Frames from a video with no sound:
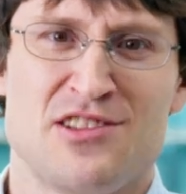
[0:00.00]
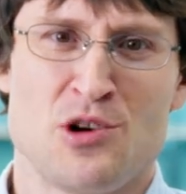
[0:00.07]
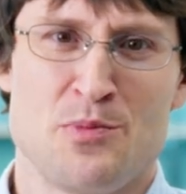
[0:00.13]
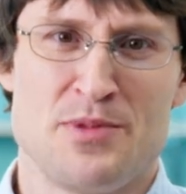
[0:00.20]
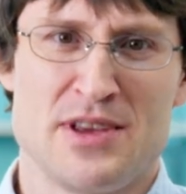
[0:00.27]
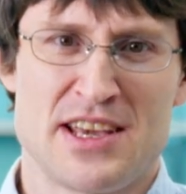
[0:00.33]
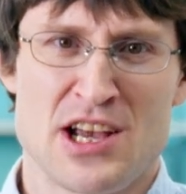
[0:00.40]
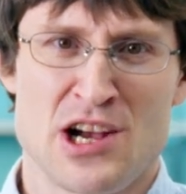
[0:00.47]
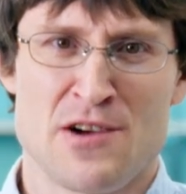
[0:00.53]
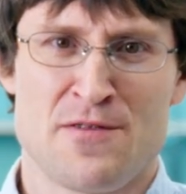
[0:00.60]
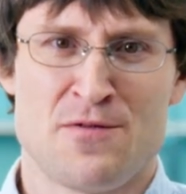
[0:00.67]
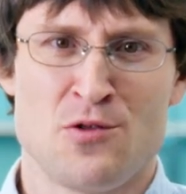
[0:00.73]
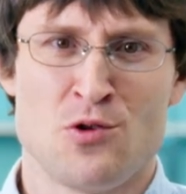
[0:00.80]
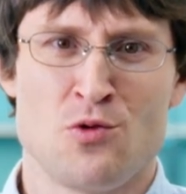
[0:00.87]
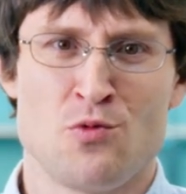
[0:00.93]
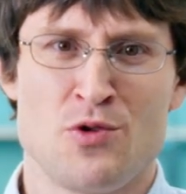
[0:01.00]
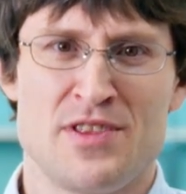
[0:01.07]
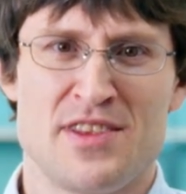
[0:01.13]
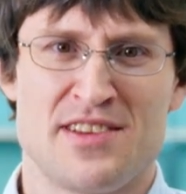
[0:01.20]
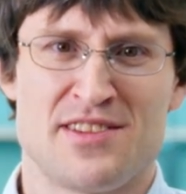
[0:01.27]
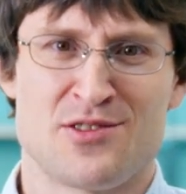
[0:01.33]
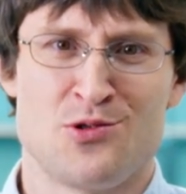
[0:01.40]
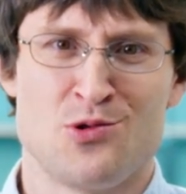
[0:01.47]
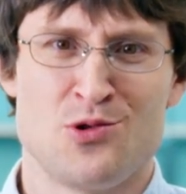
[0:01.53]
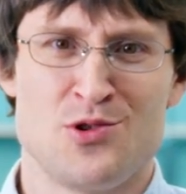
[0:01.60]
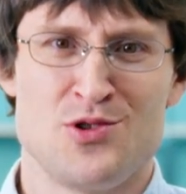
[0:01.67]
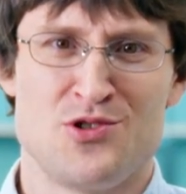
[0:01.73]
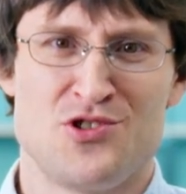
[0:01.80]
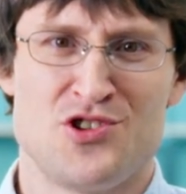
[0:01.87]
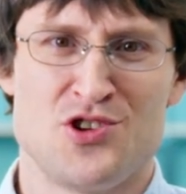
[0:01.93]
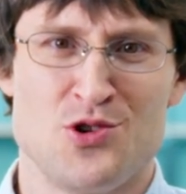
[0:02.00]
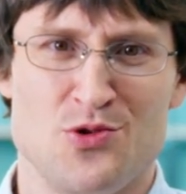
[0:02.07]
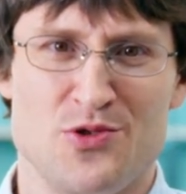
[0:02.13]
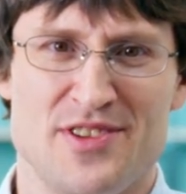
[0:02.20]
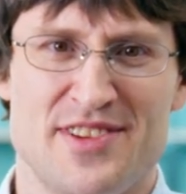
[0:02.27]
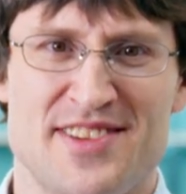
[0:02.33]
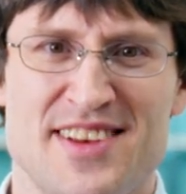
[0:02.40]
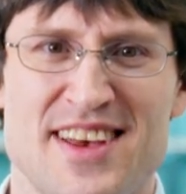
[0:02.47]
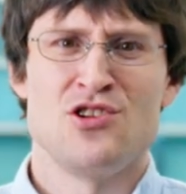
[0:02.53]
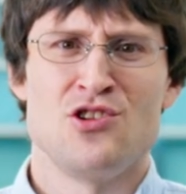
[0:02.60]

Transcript: so be careful with the school you choose.